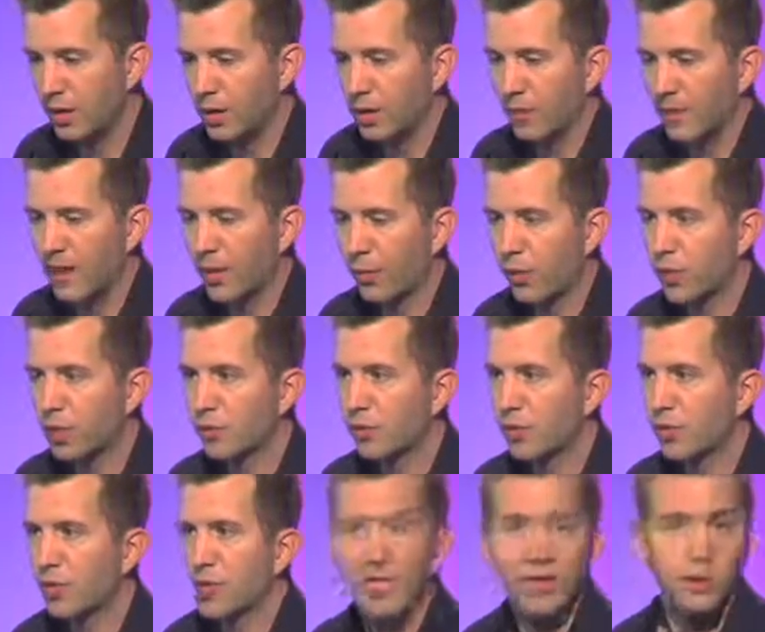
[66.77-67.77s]
That works
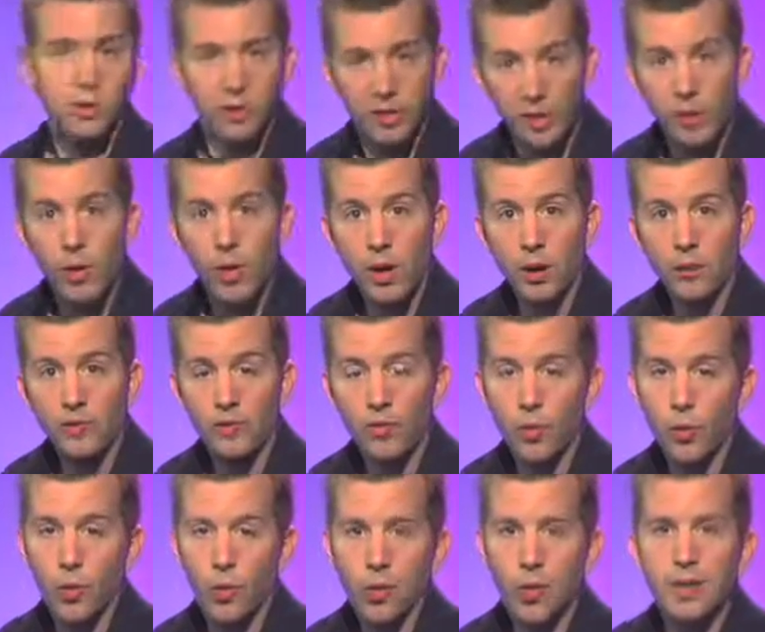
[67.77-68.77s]
particularly well
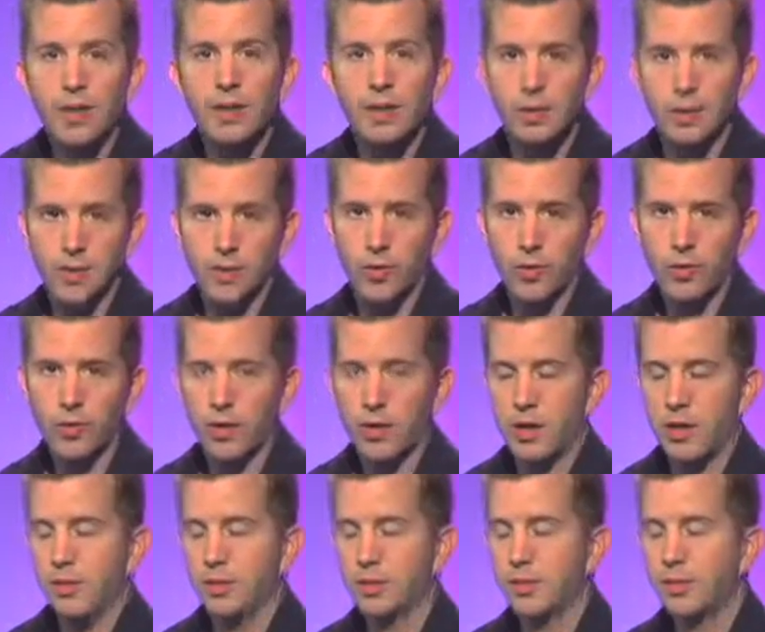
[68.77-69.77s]
for dimmer
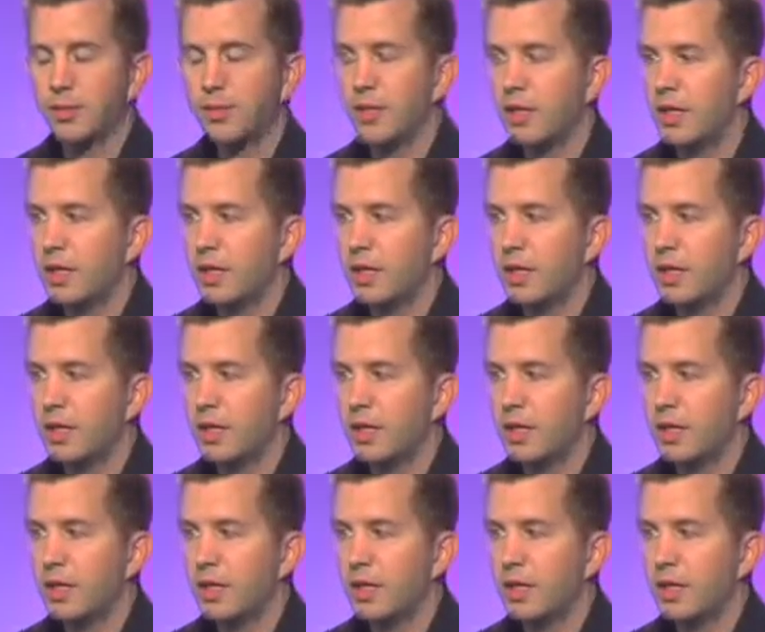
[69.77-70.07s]
channels.